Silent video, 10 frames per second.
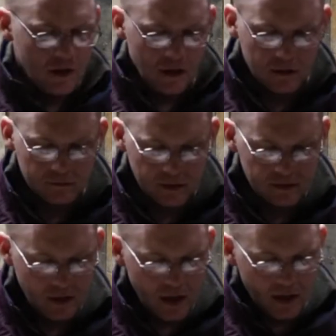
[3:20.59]
Alright,
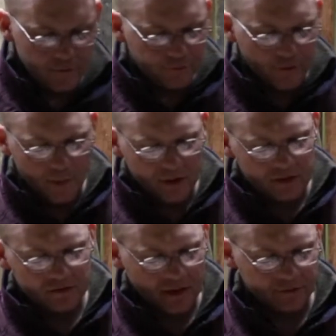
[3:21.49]
fair bit
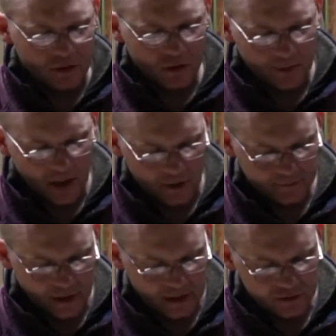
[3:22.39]
is after coming off
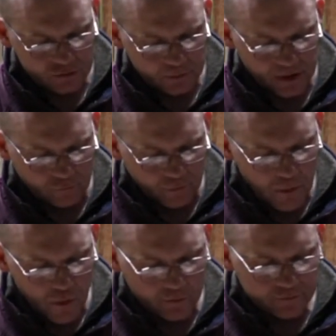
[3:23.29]
there. That's just being
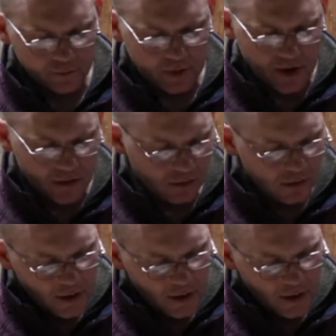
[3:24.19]
removed from the barrel.